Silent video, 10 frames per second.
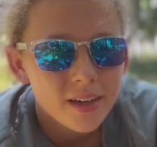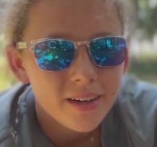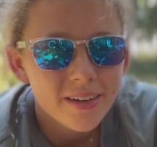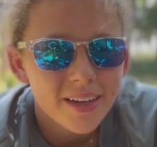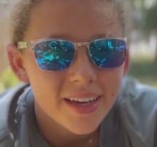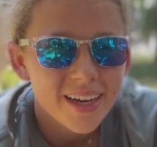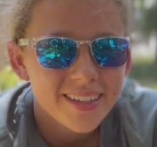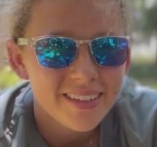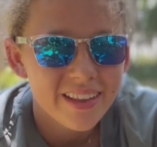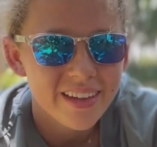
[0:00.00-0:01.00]
Okay guys,
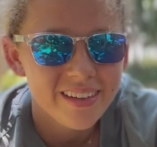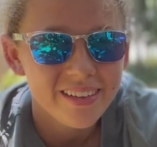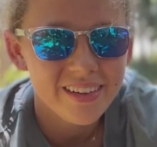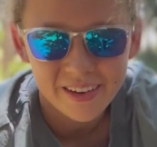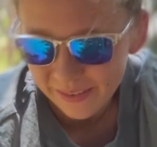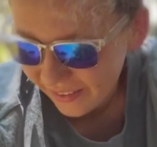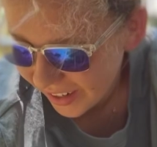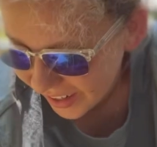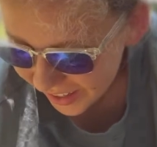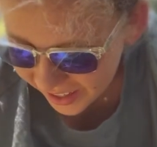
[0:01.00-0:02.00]
so this is
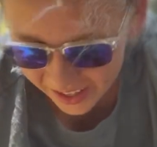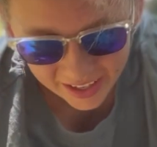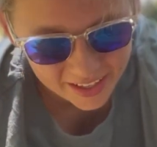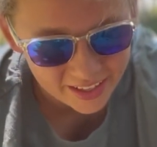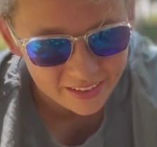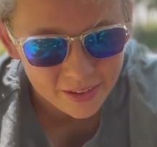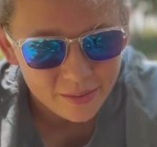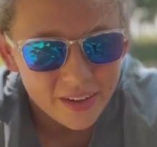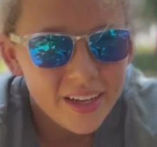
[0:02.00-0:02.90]
Nova. Now Nova